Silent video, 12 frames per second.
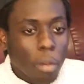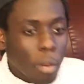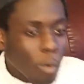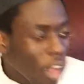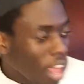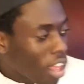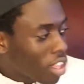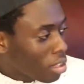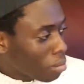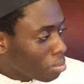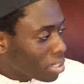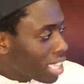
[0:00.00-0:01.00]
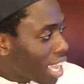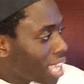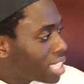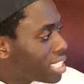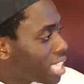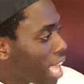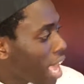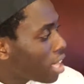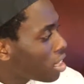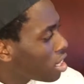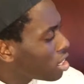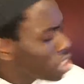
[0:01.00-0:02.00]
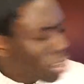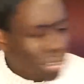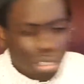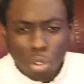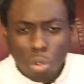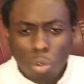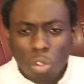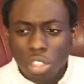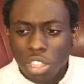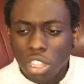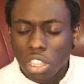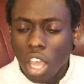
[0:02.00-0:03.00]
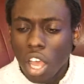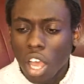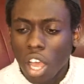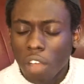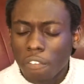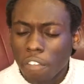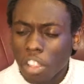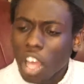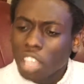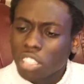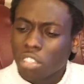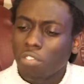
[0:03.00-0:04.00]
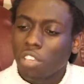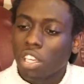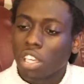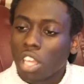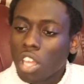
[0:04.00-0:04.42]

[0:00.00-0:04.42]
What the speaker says: Well, besides that, there's also philosophy.